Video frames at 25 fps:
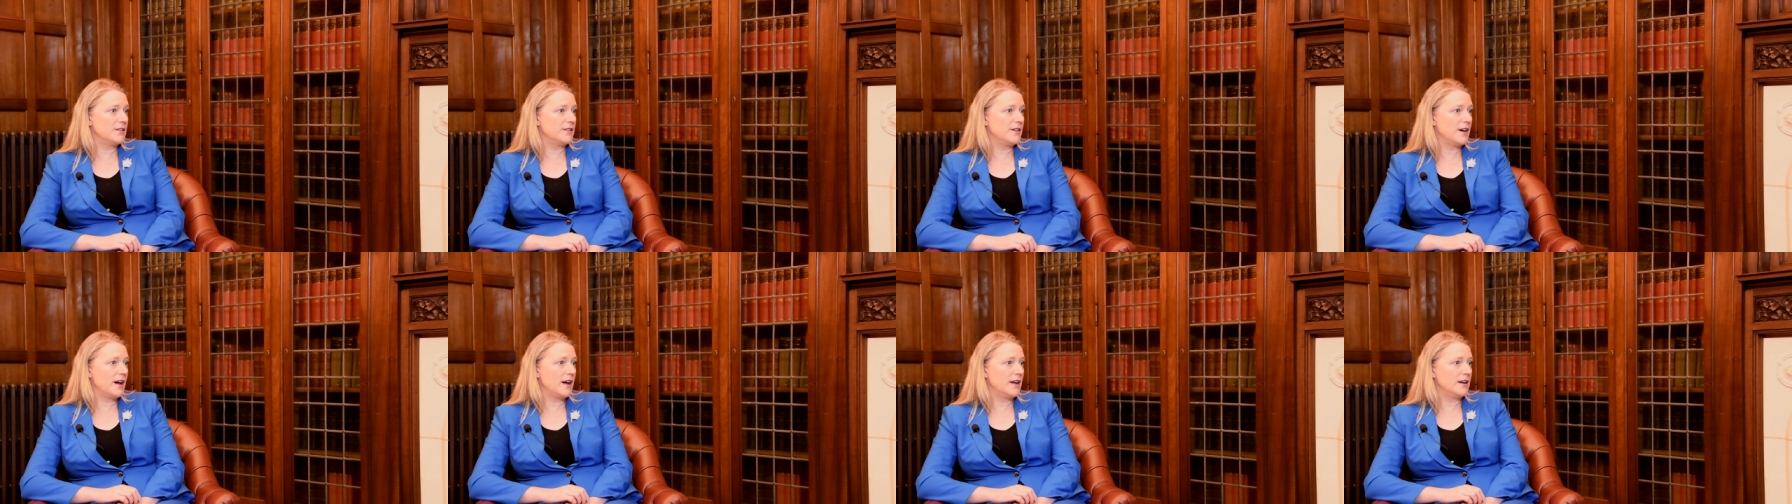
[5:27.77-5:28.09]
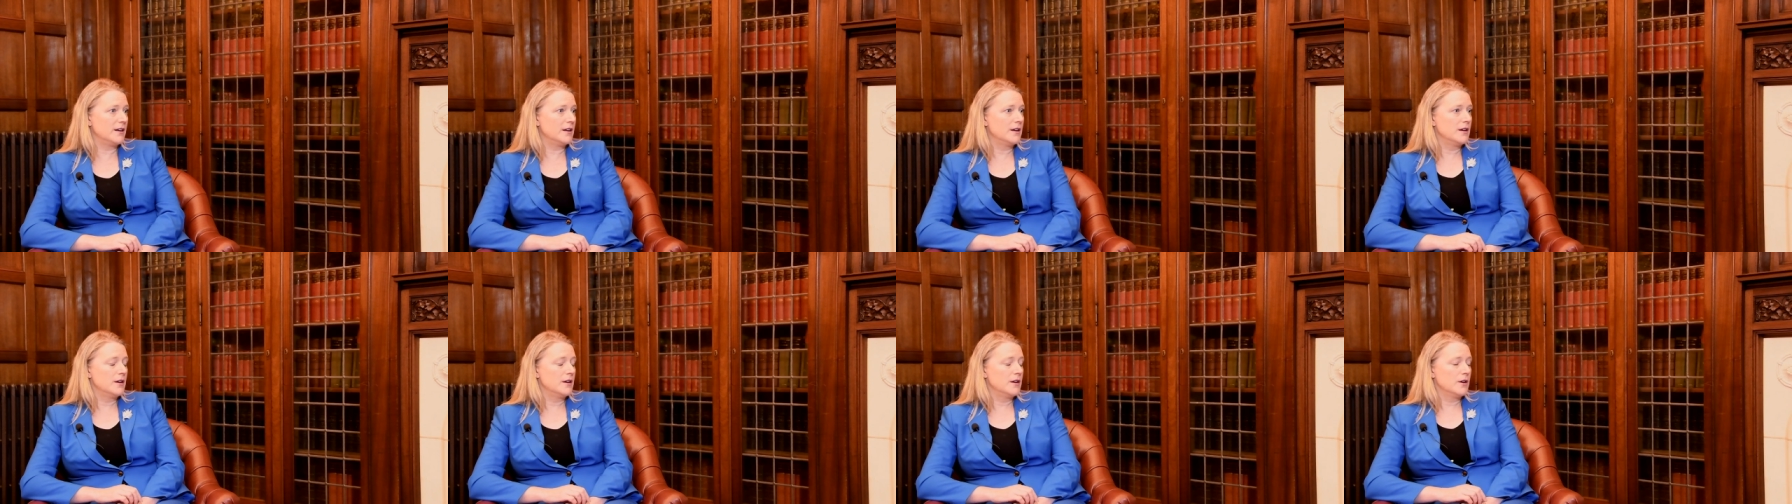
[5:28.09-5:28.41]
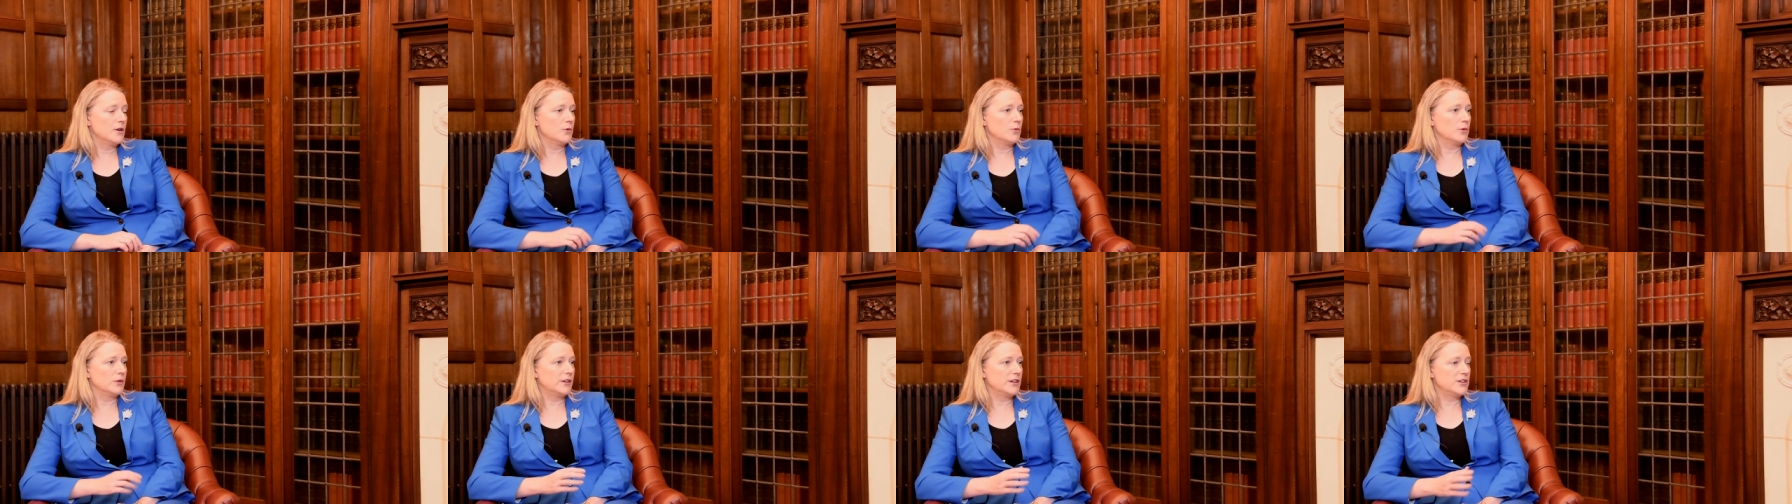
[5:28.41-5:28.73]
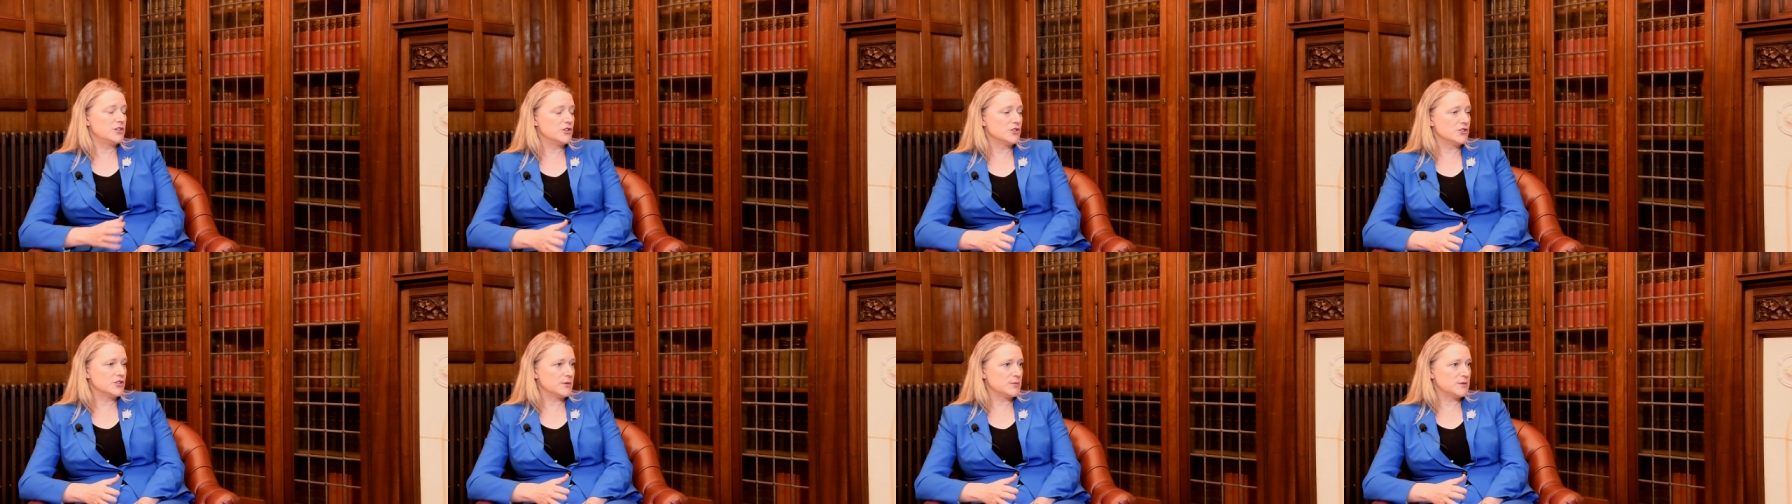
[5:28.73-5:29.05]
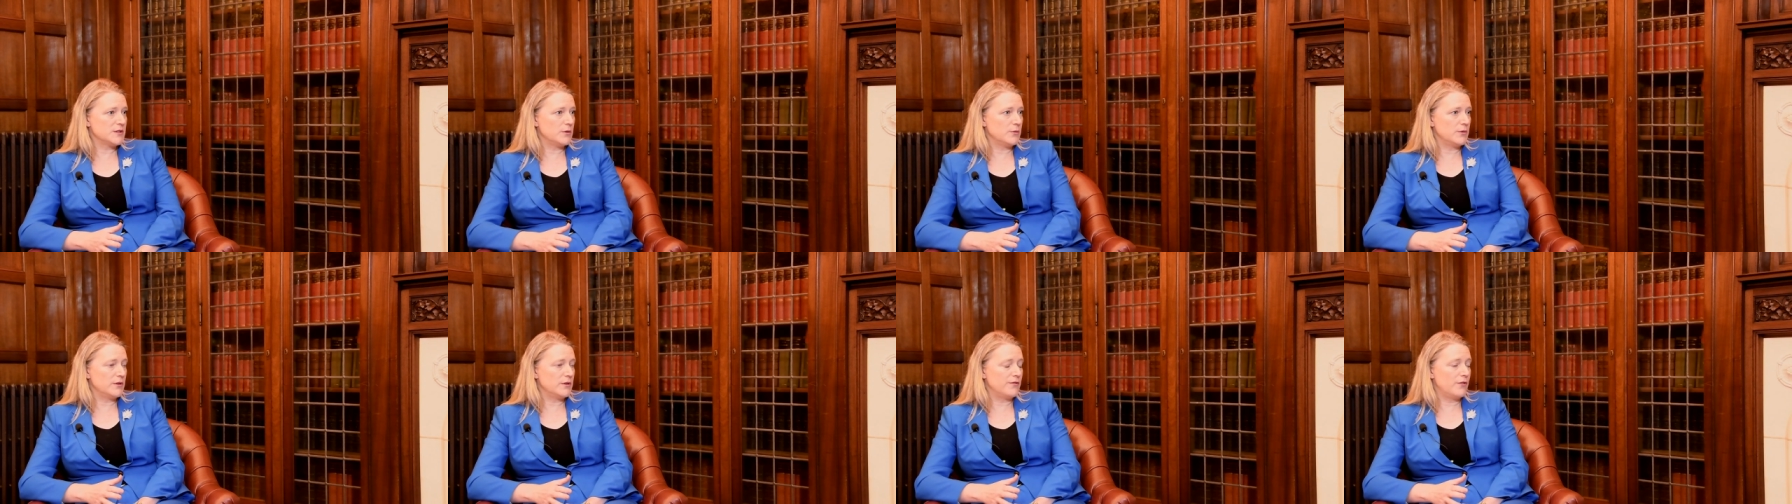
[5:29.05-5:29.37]
that relationships
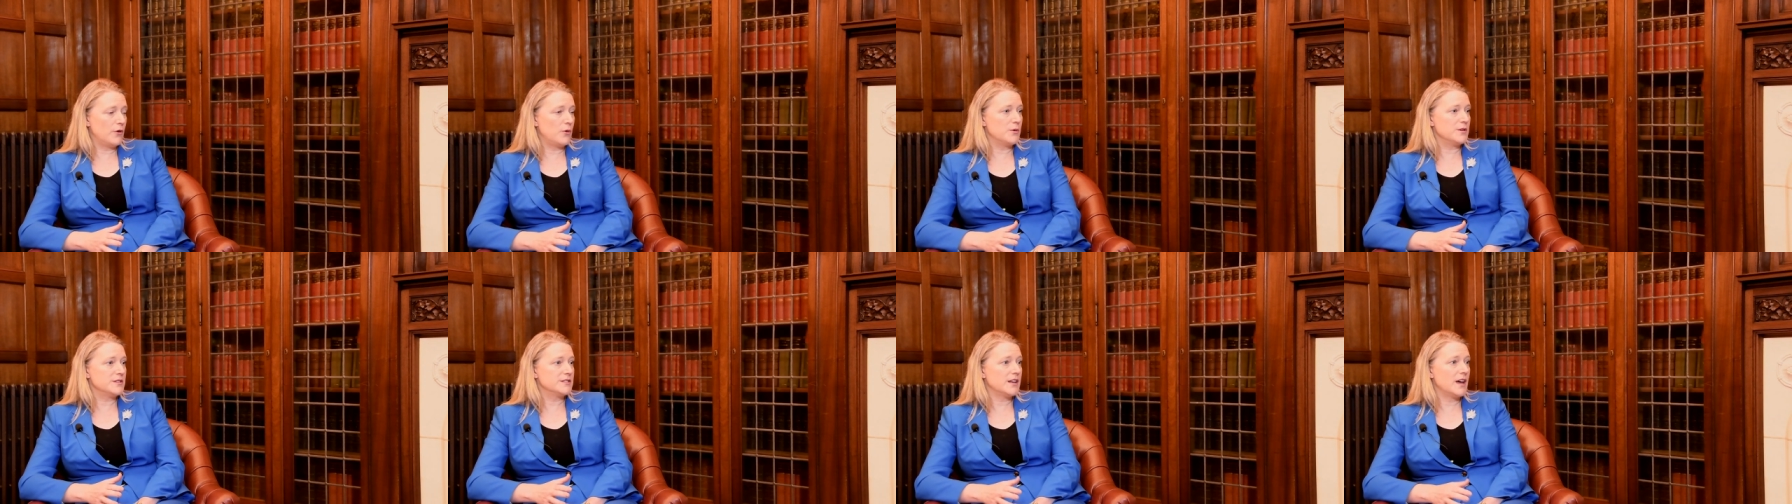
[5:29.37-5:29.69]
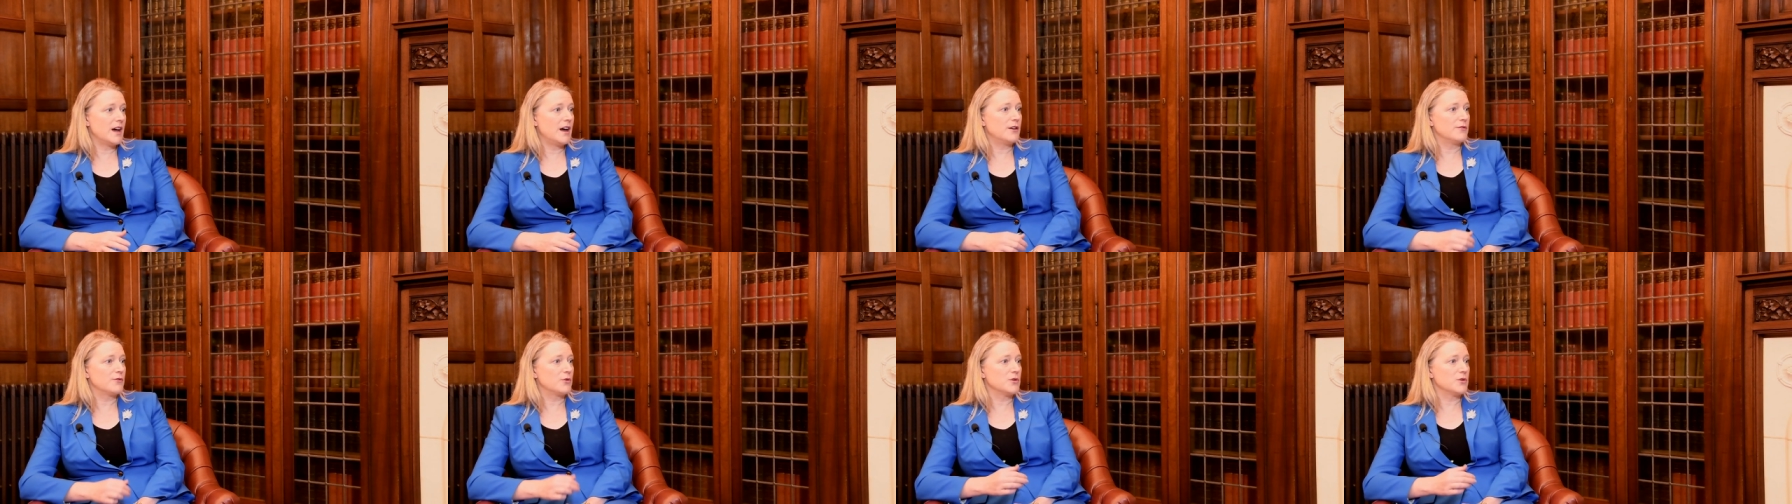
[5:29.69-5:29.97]
that we've always had.